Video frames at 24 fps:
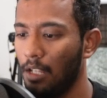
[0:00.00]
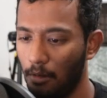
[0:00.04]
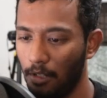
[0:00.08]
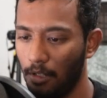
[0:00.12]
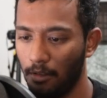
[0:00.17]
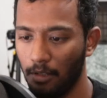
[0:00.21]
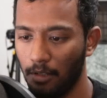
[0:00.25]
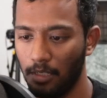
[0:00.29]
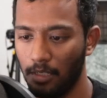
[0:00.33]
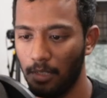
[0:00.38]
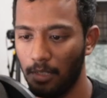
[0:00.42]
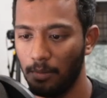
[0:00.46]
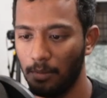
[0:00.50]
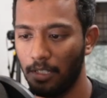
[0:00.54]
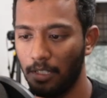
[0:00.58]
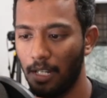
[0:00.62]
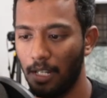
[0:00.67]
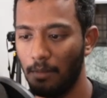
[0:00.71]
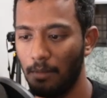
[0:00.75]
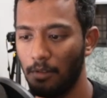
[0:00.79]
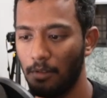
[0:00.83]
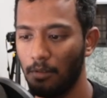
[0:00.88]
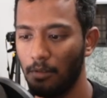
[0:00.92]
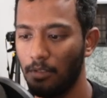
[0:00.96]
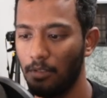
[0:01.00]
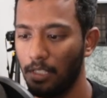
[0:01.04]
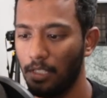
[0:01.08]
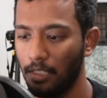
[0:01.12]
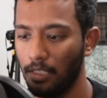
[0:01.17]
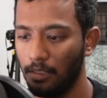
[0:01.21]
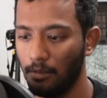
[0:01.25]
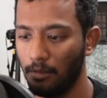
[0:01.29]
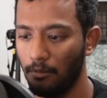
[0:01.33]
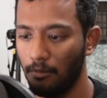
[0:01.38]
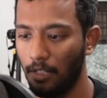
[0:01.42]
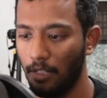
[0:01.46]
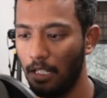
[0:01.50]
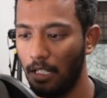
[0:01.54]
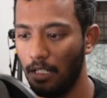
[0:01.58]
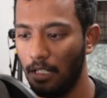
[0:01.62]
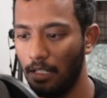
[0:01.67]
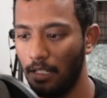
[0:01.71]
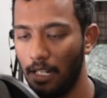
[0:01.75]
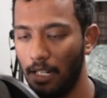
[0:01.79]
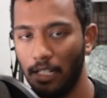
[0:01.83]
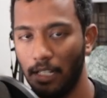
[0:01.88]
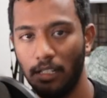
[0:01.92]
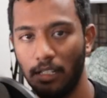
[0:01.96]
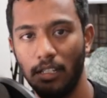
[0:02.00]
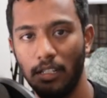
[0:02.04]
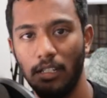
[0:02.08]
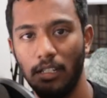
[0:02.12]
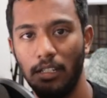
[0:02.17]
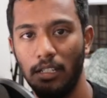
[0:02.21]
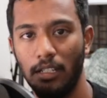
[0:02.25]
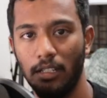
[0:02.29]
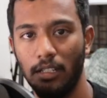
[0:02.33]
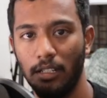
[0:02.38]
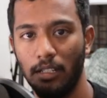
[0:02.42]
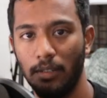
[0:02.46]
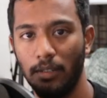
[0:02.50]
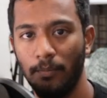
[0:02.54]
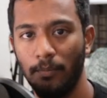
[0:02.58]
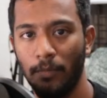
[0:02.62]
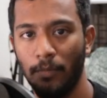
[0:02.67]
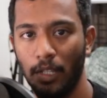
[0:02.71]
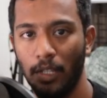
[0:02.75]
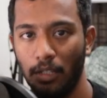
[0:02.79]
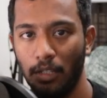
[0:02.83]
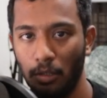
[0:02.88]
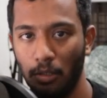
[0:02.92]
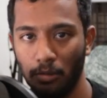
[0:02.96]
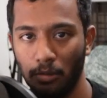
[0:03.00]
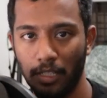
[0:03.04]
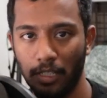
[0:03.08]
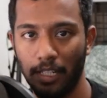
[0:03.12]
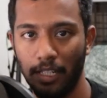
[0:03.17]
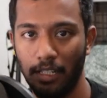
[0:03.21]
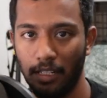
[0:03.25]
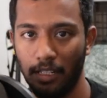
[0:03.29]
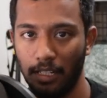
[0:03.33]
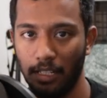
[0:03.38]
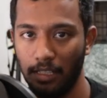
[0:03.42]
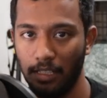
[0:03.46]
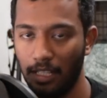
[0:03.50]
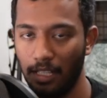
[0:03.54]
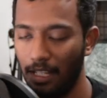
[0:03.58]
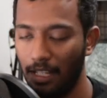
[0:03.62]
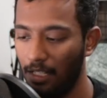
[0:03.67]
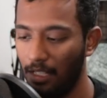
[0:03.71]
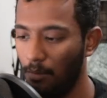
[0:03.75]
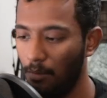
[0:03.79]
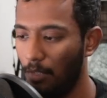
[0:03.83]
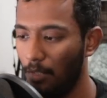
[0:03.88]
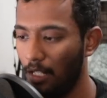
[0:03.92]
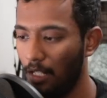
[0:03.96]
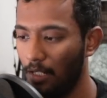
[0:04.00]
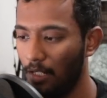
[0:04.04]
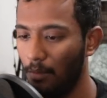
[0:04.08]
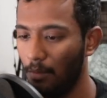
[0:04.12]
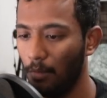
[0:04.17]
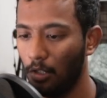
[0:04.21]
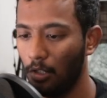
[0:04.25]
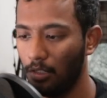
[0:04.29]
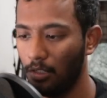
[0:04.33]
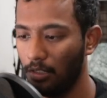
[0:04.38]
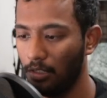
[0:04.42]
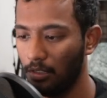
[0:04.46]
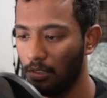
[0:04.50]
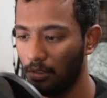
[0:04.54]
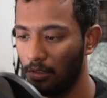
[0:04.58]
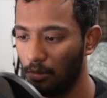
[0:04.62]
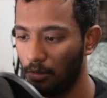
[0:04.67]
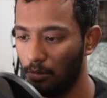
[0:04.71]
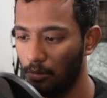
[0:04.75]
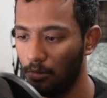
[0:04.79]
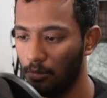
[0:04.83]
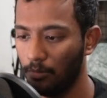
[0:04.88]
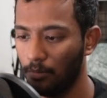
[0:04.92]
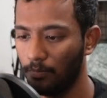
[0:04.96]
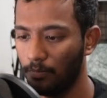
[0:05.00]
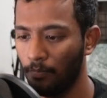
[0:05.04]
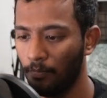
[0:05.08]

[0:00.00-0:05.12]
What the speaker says: Whoever subscribes to this will get the newsletter in their email inbox through